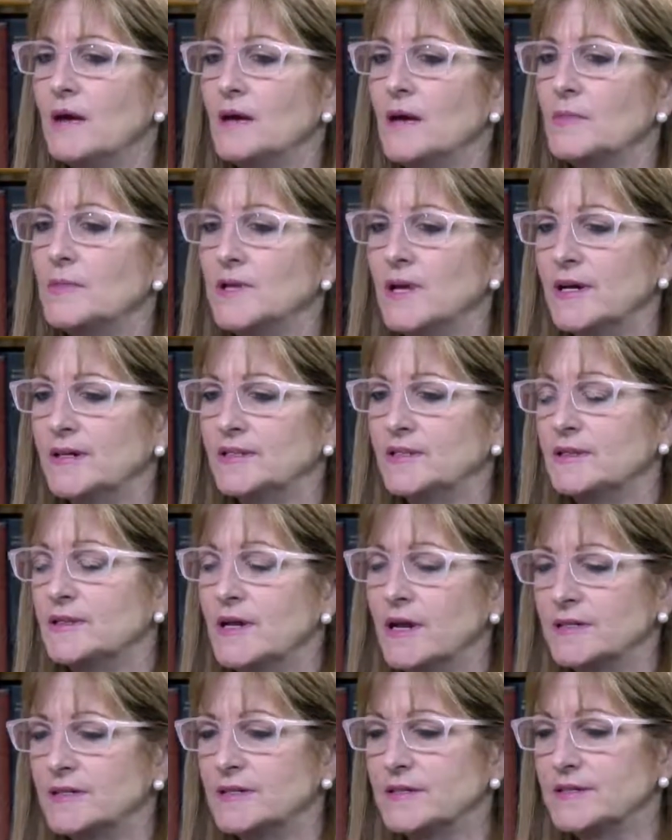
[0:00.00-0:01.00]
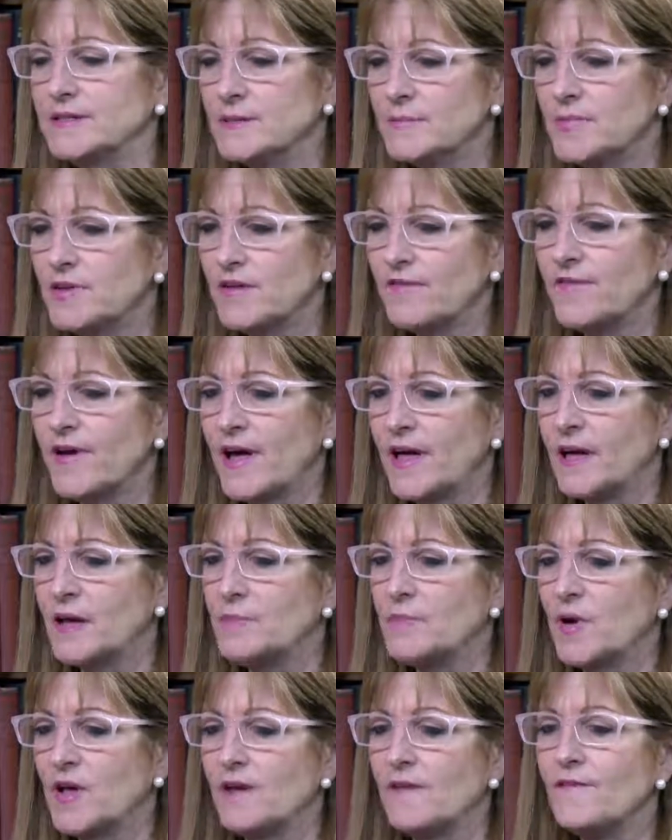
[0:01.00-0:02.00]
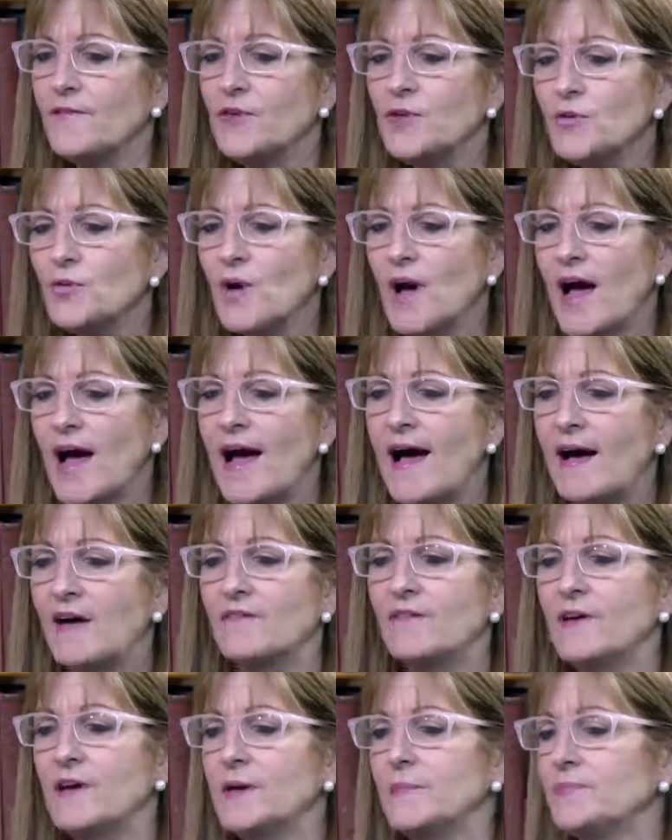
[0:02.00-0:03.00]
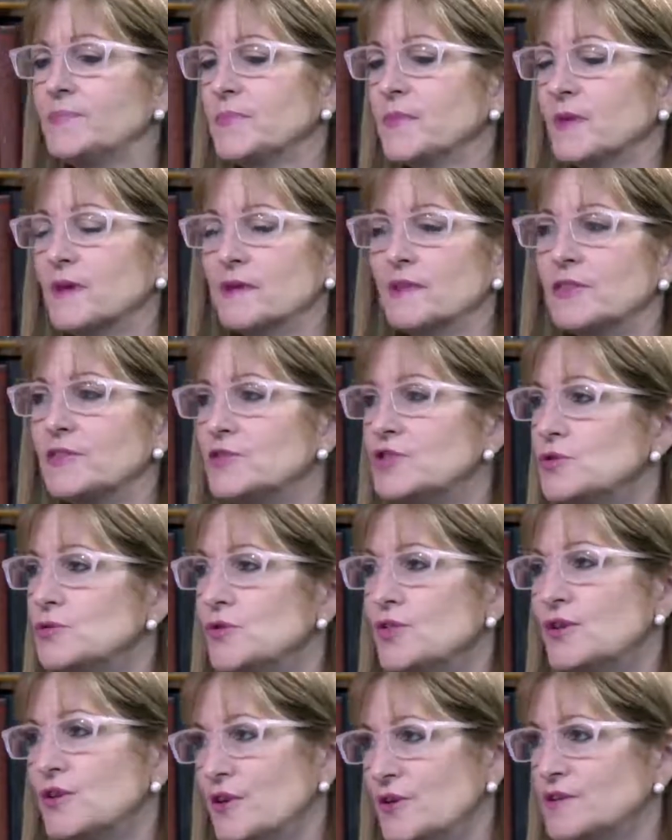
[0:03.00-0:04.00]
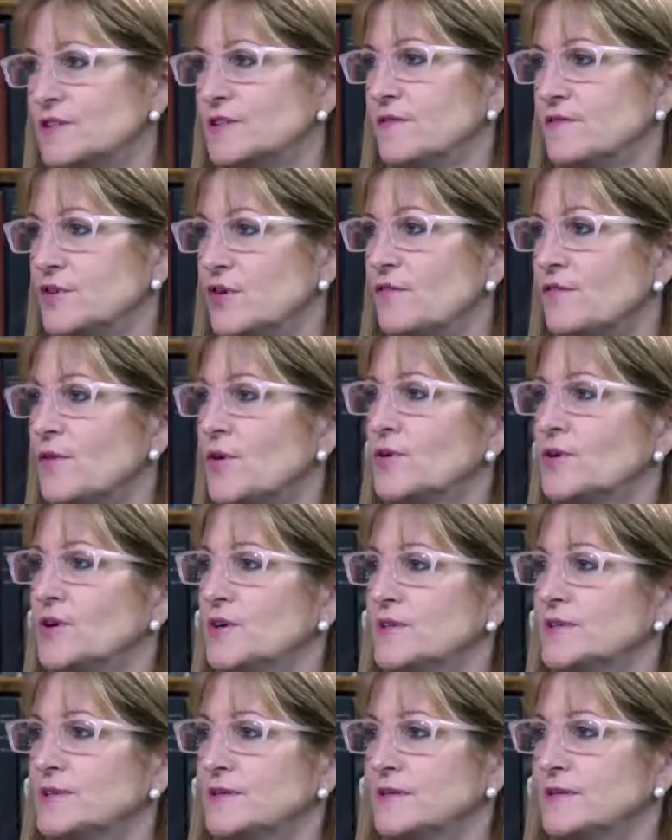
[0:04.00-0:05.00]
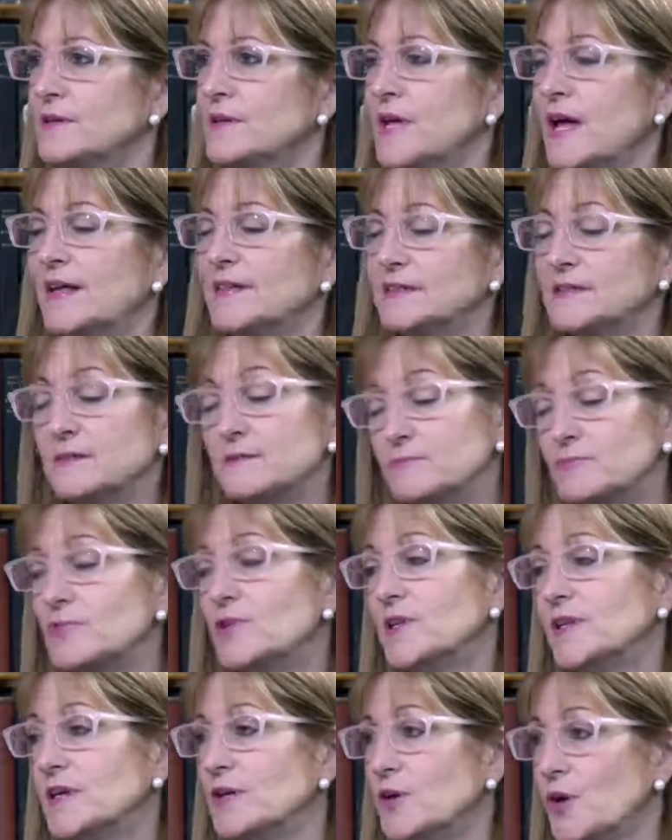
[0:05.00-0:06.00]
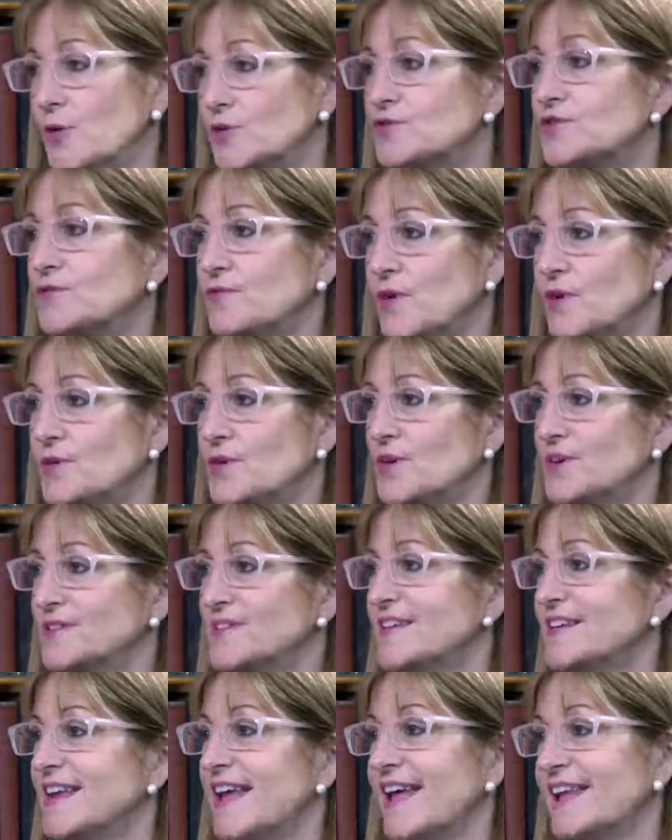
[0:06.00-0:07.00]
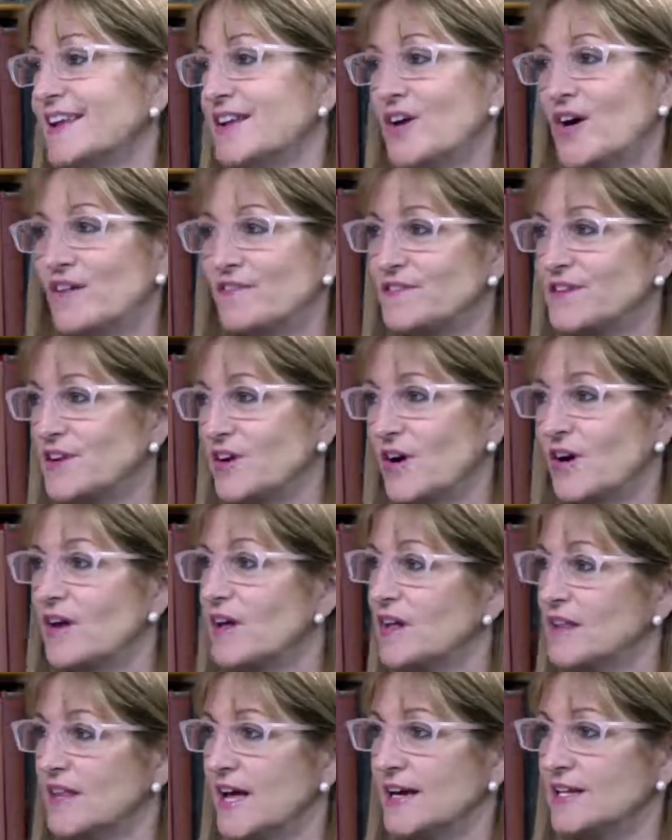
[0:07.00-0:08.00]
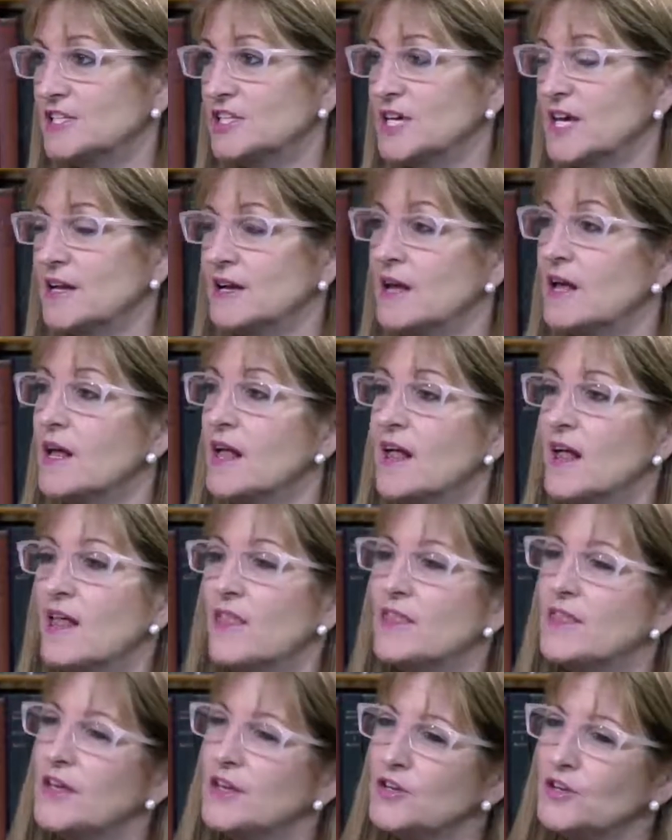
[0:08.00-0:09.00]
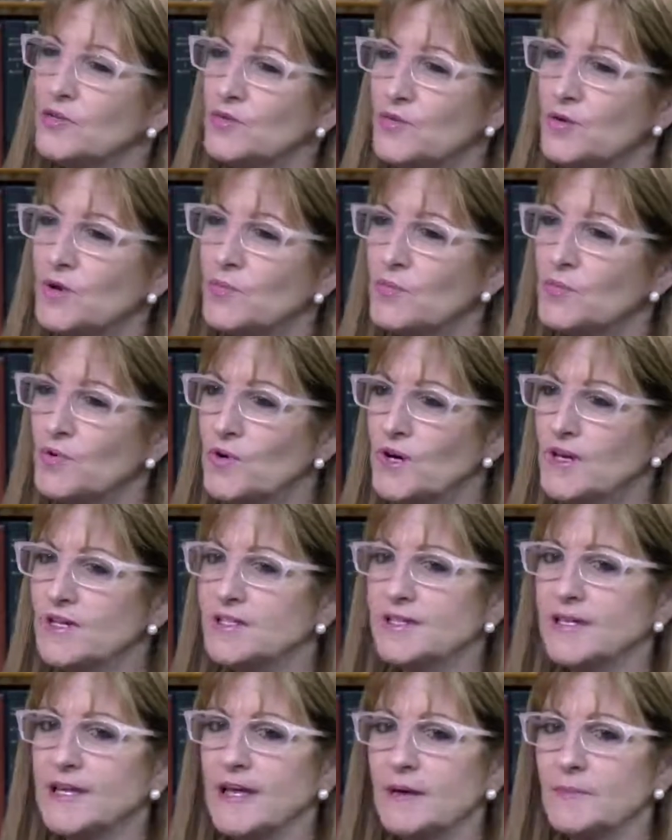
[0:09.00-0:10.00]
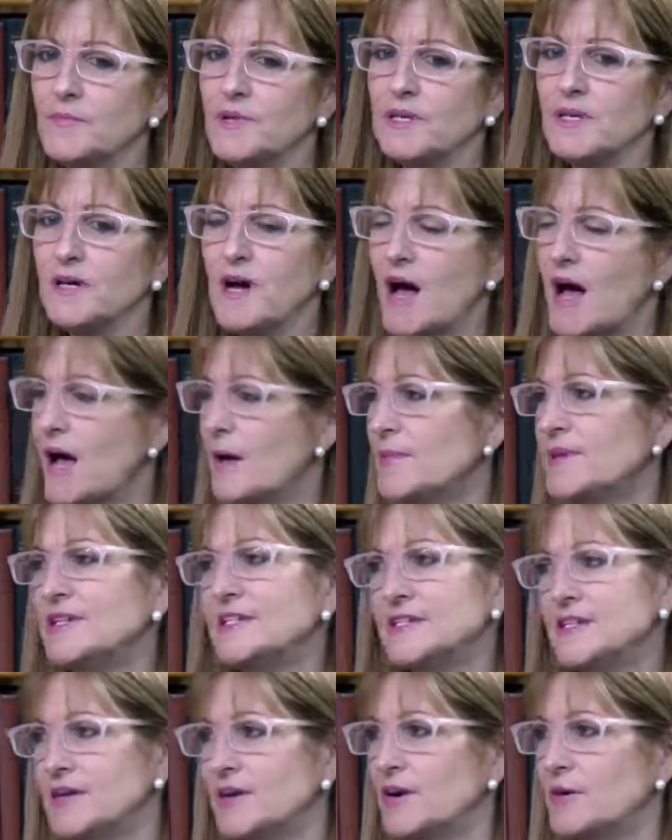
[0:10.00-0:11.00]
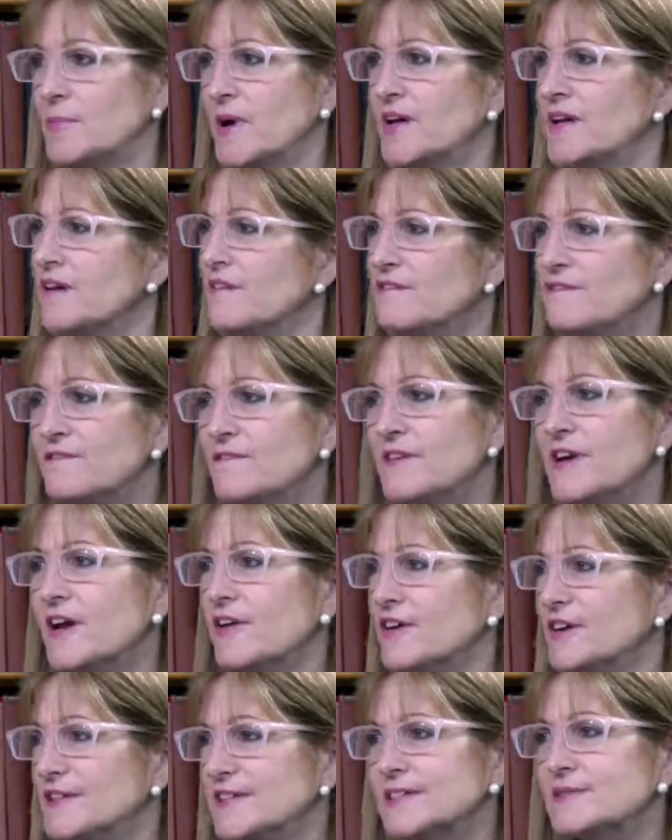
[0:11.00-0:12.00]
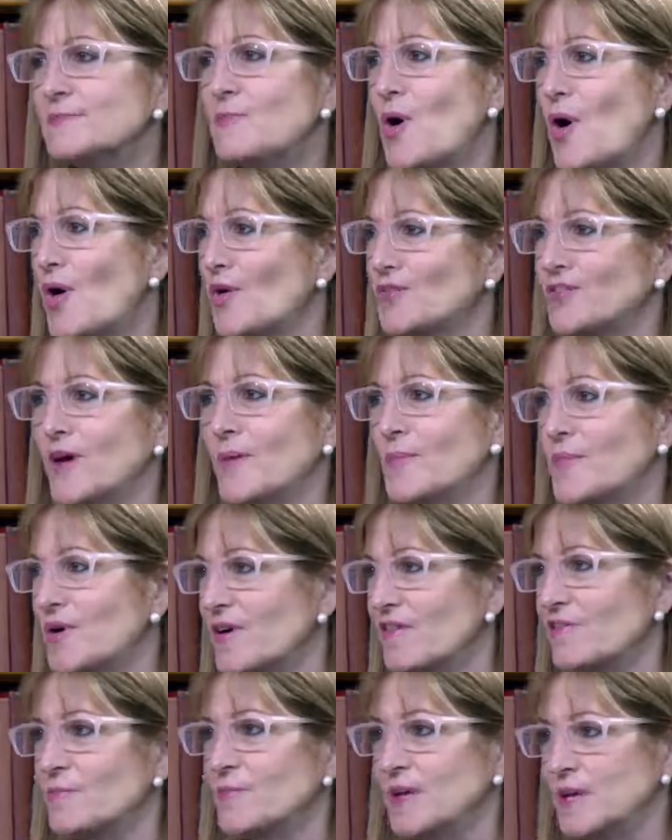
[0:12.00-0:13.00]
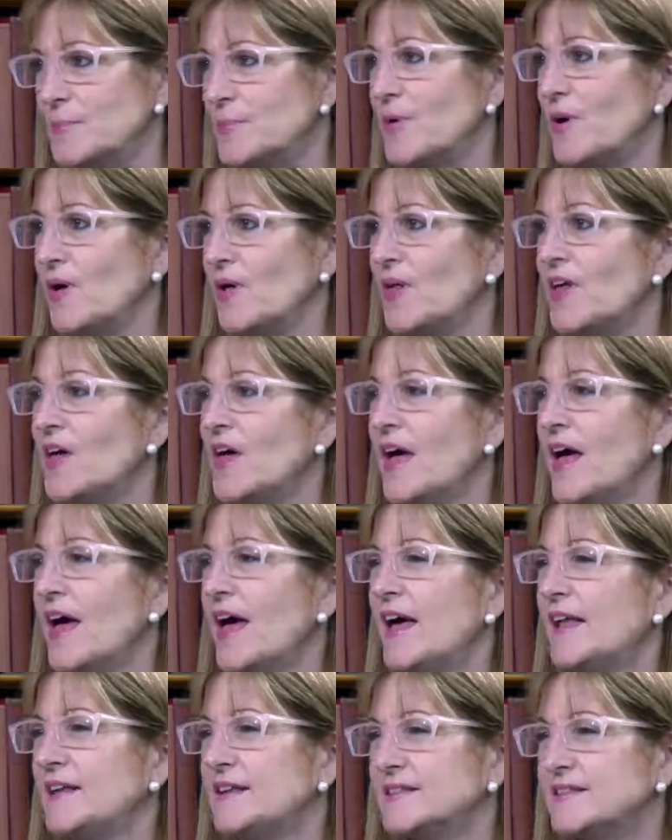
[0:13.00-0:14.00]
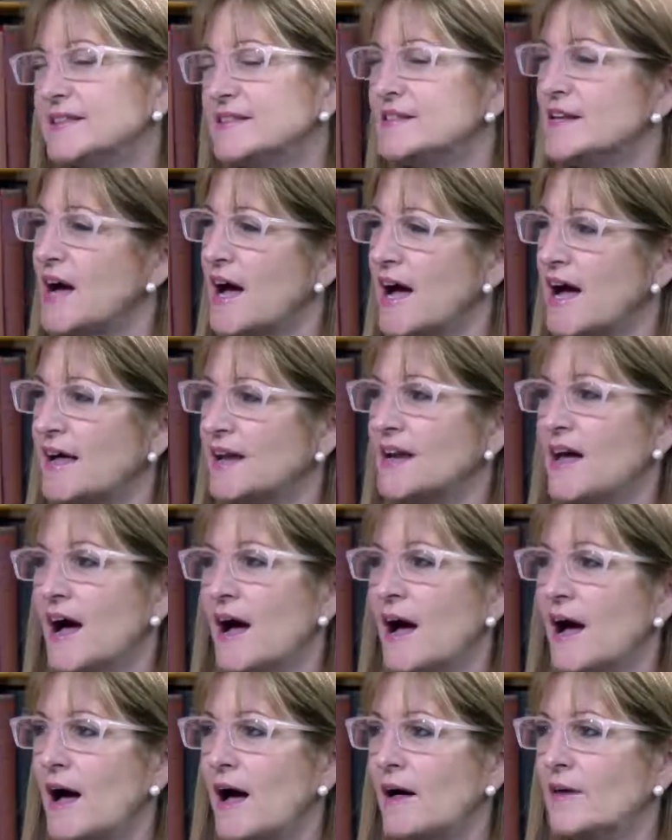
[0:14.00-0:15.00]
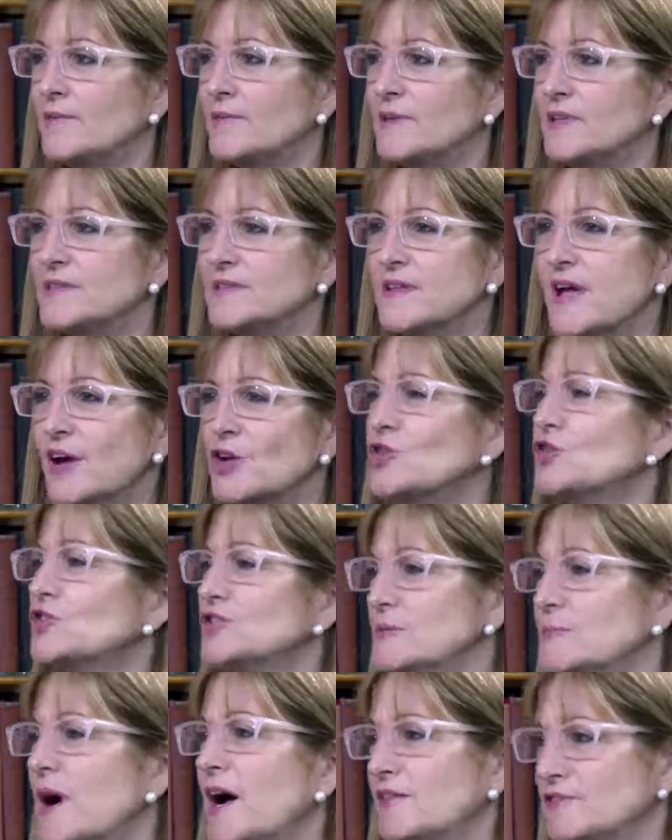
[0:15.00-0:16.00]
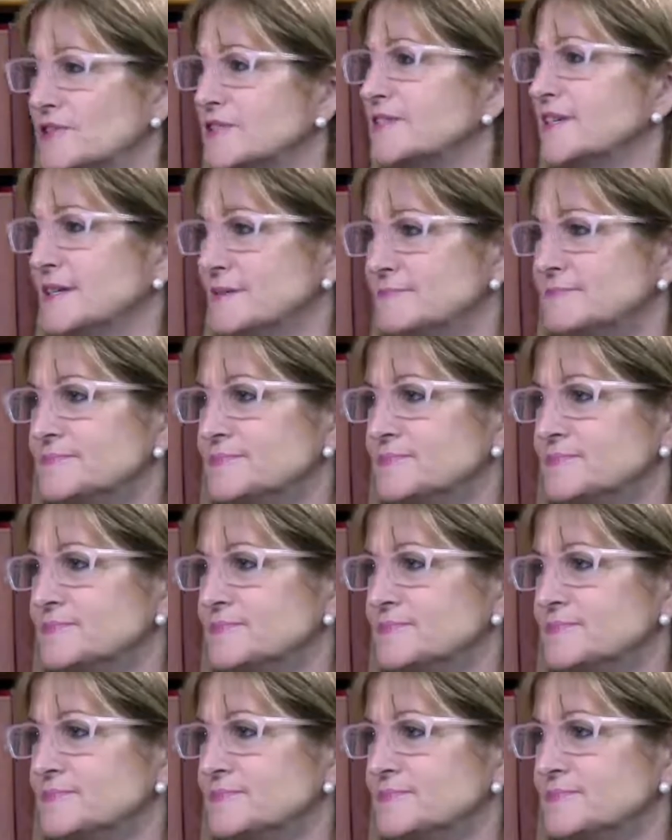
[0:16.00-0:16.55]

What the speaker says: Not to simplify it, but if you have 2/3 of your voters as really ghost voters in any off-year election, then your ward can be commandeered by a very small number of people, and it's not good democracy.